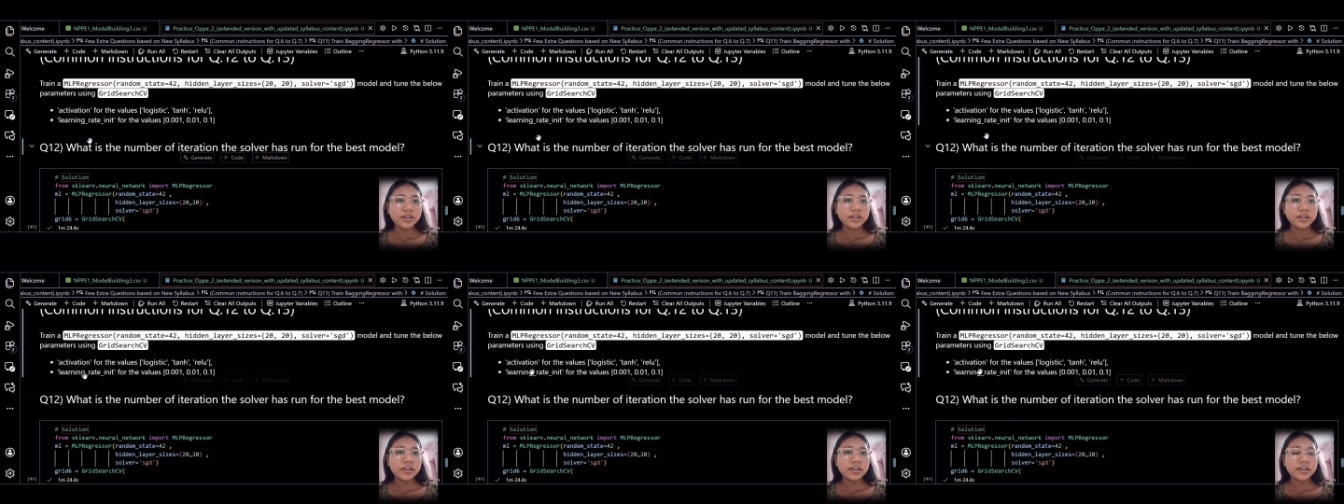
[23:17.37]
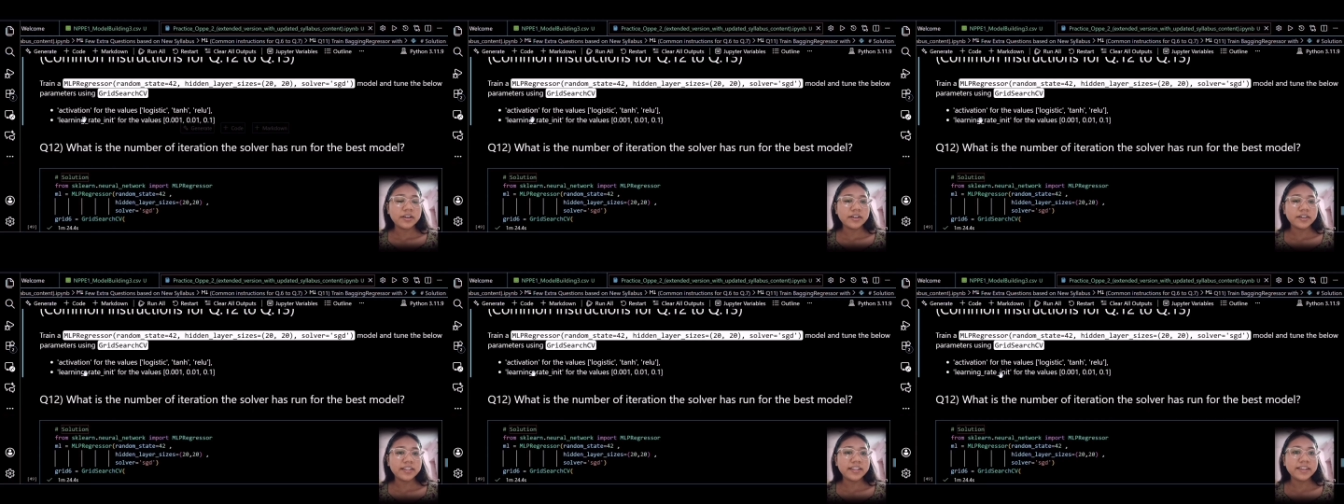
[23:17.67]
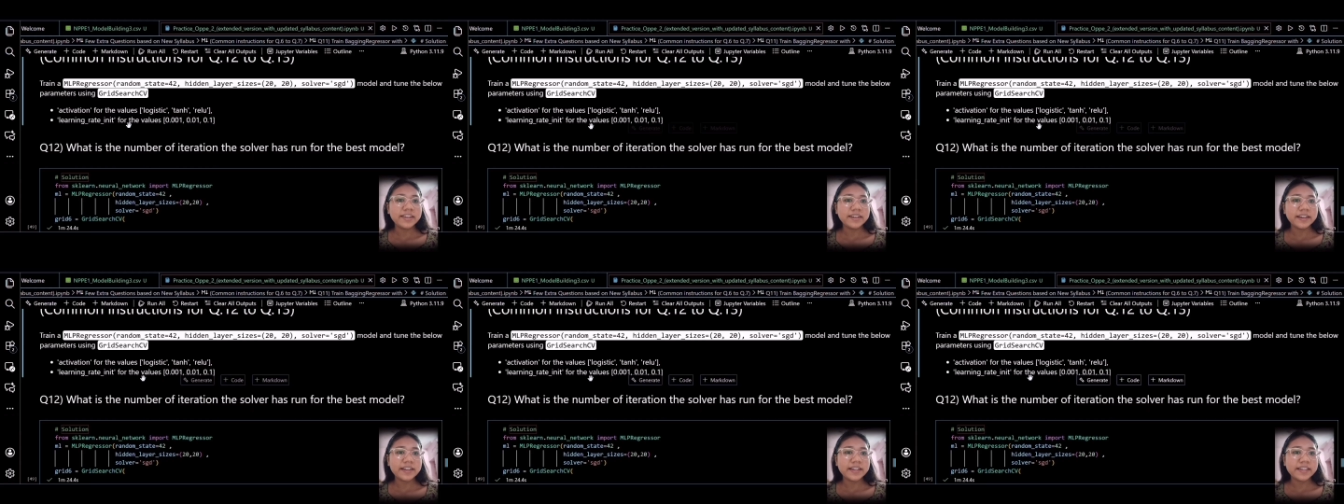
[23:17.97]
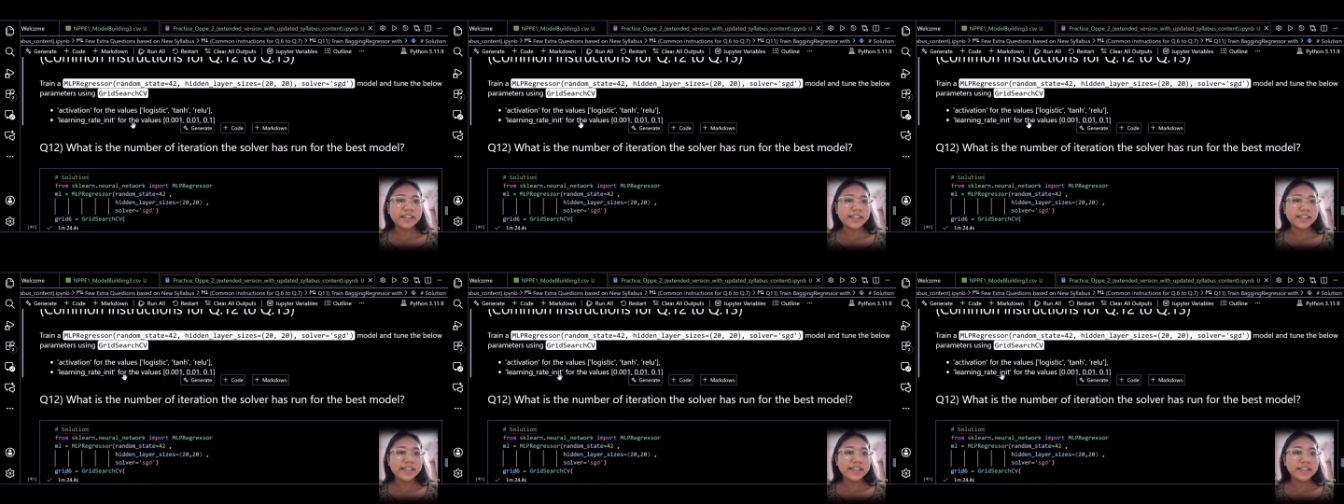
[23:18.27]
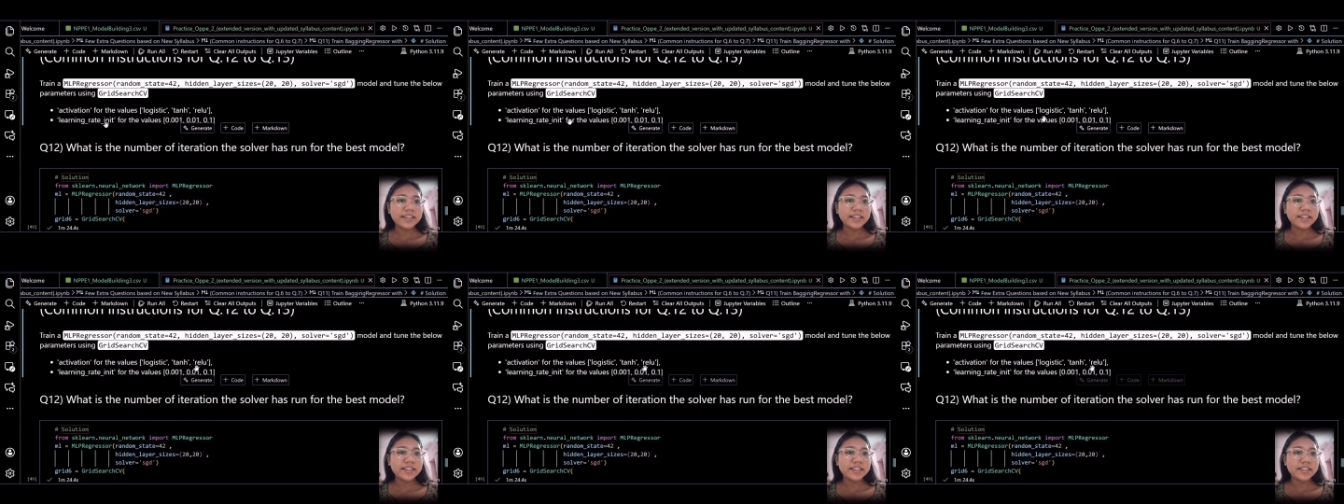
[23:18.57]
Learning rate
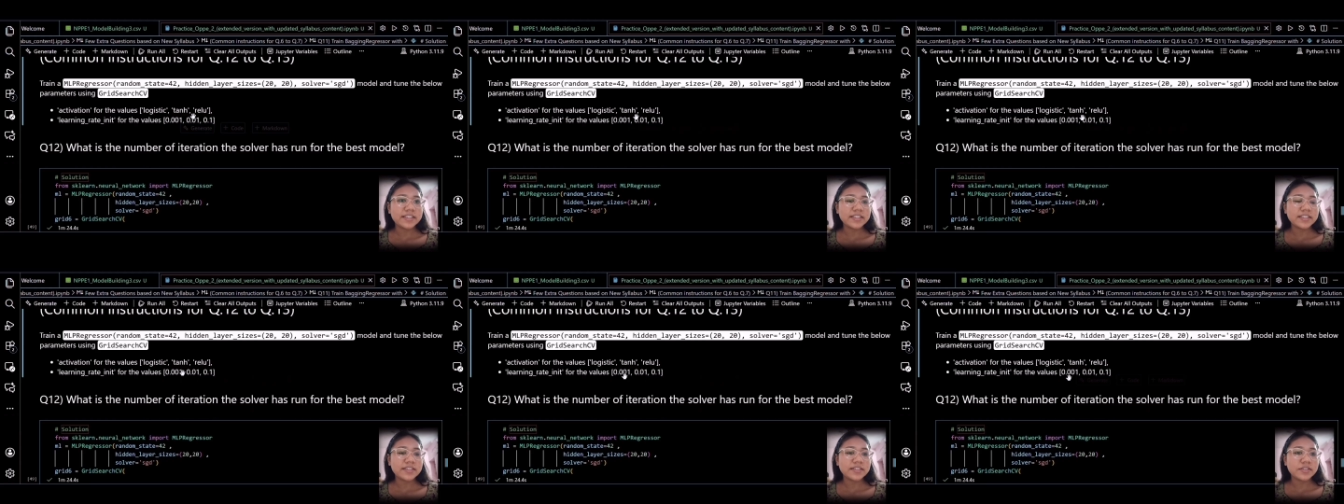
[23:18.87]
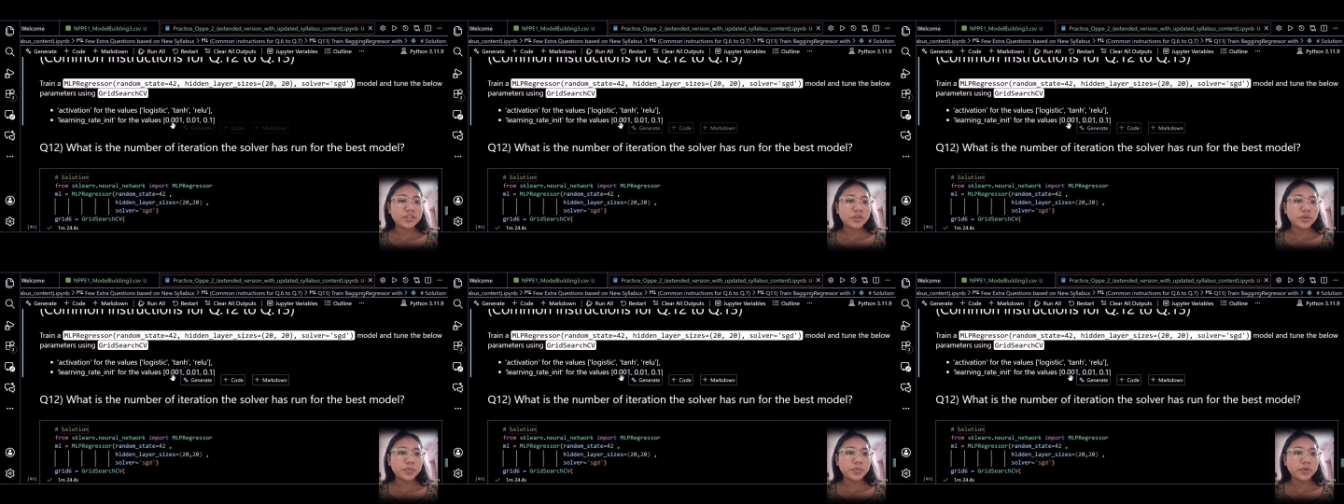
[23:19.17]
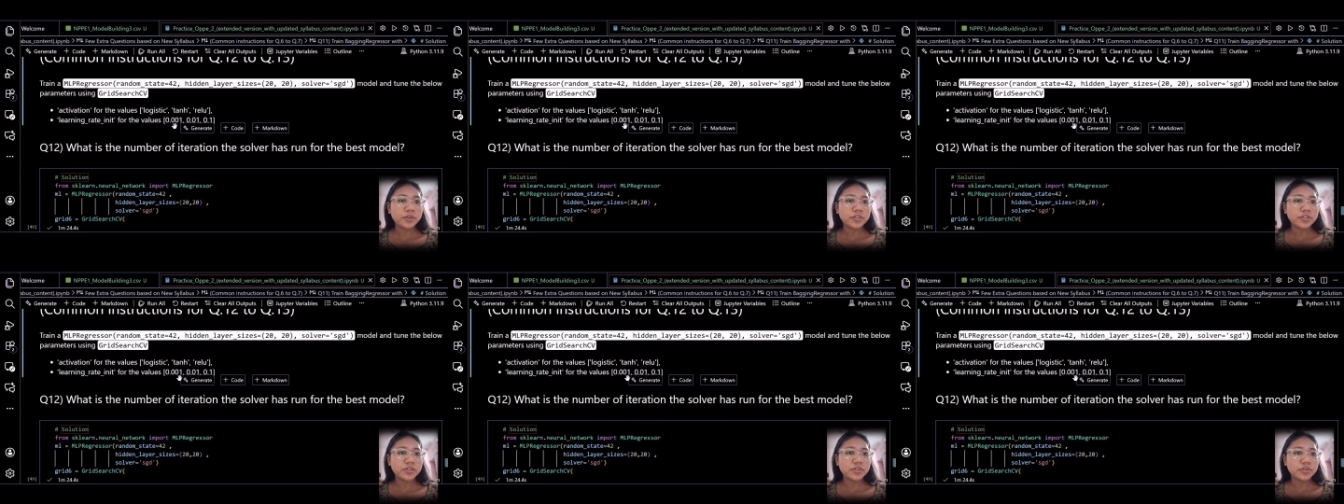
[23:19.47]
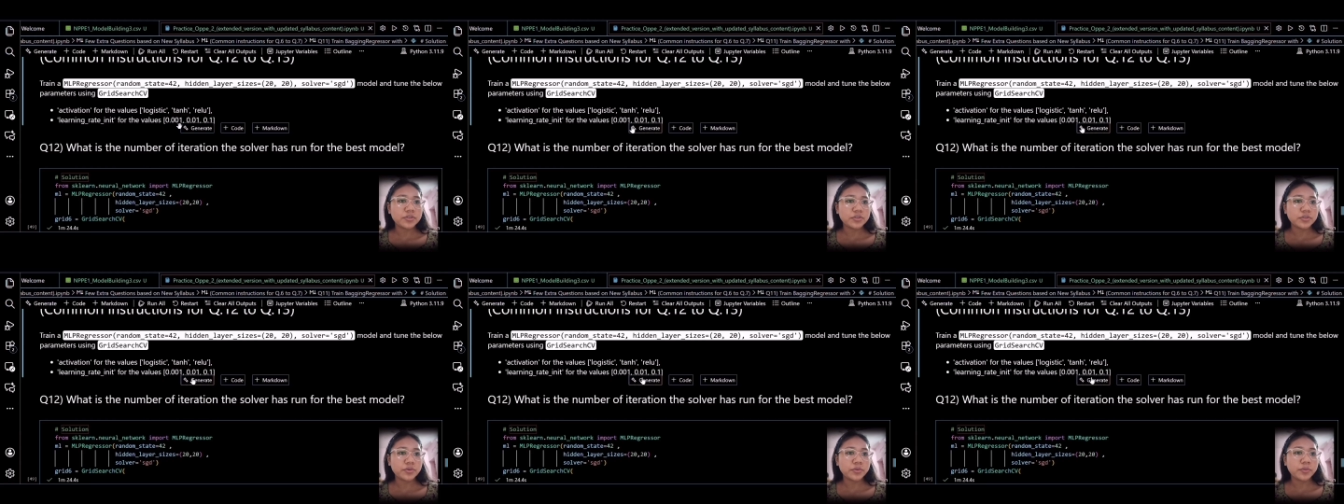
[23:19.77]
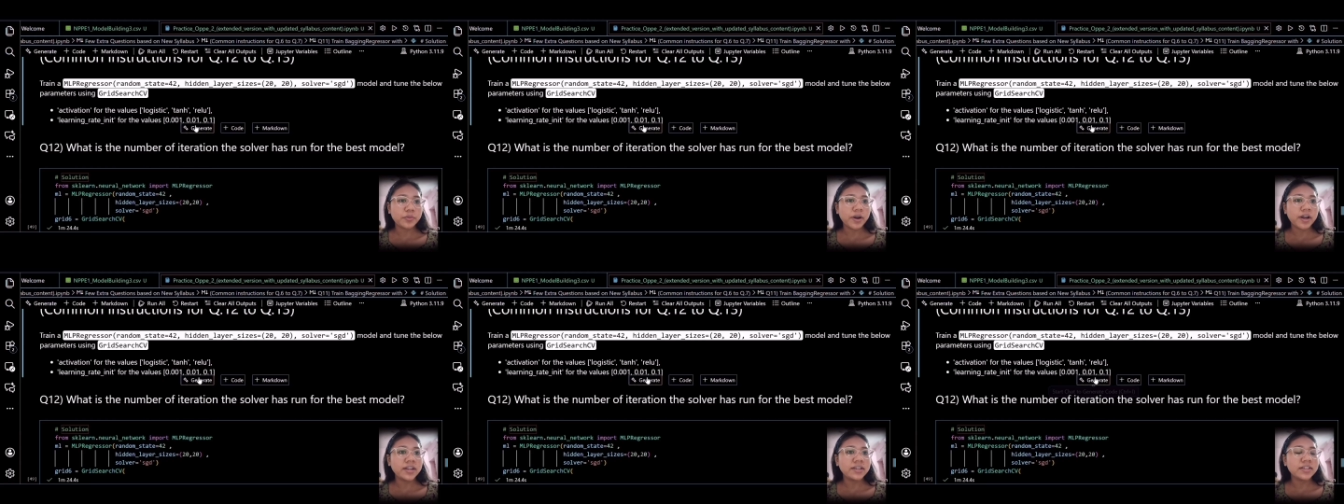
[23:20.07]
in it is
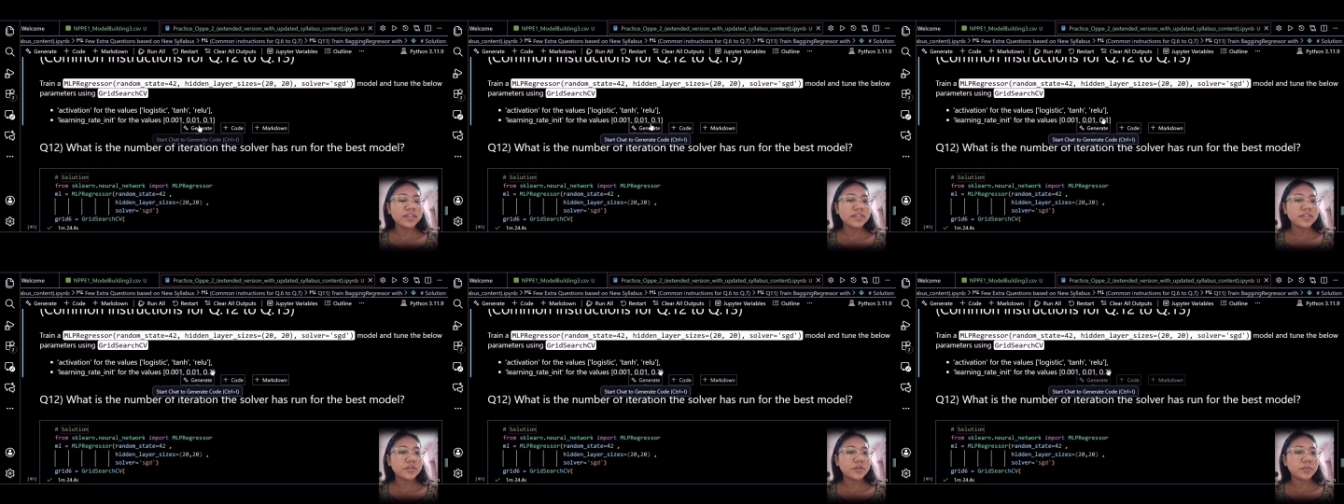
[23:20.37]
0.001,